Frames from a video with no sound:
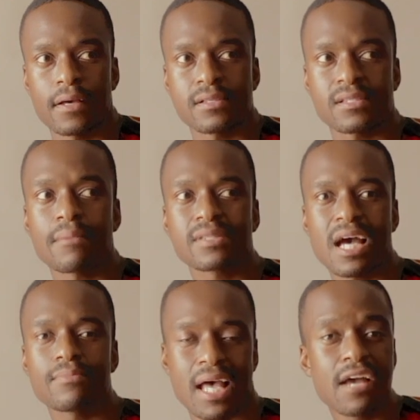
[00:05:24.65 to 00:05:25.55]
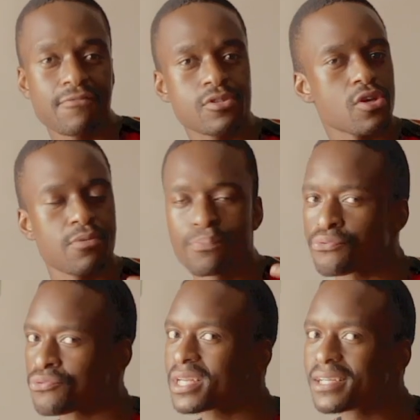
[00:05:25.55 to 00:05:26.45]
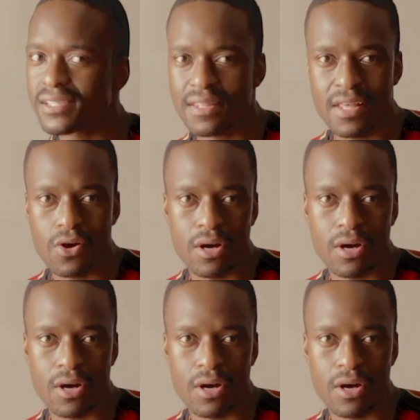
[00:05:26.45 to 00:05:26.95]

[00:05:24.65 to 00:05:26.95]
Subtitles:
sometimes iPhones are brilliant in